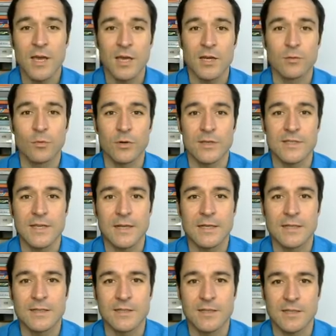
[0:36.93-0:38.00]
and what
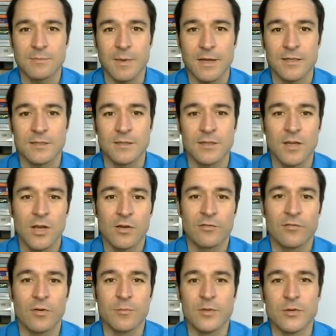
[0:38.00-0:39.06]
exactly is expected
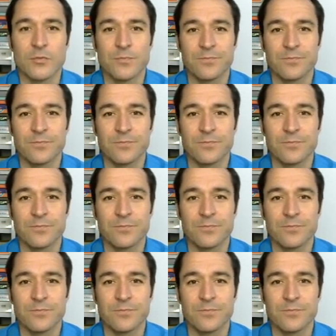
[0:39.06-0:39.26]
from you.